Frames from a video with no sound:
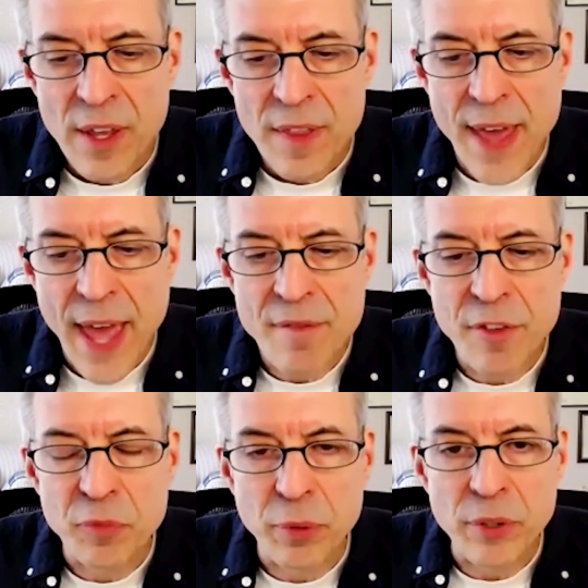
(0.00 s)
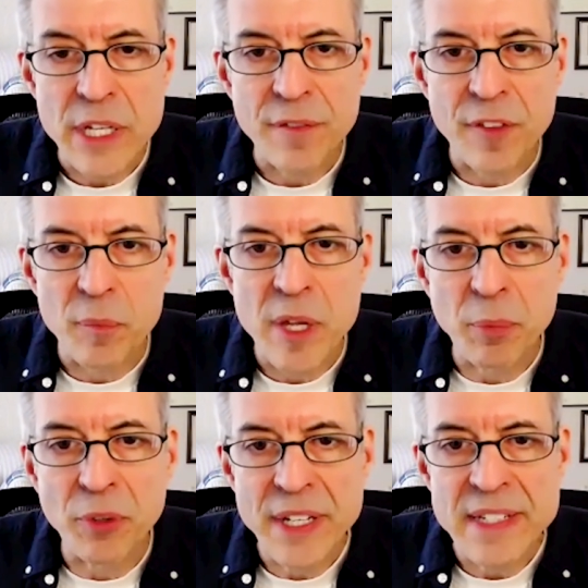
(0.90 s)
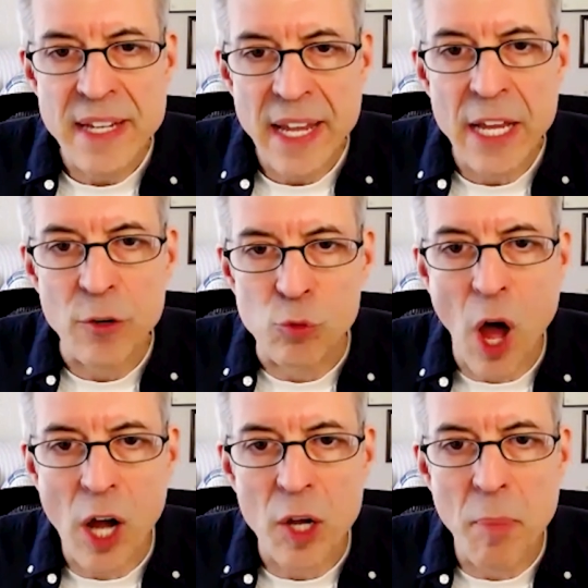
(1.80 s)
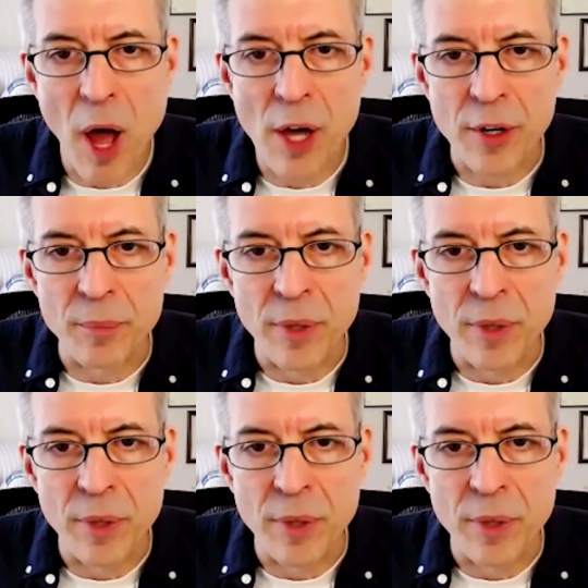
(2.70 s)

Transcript: they have this belief that people need to hit rock bottom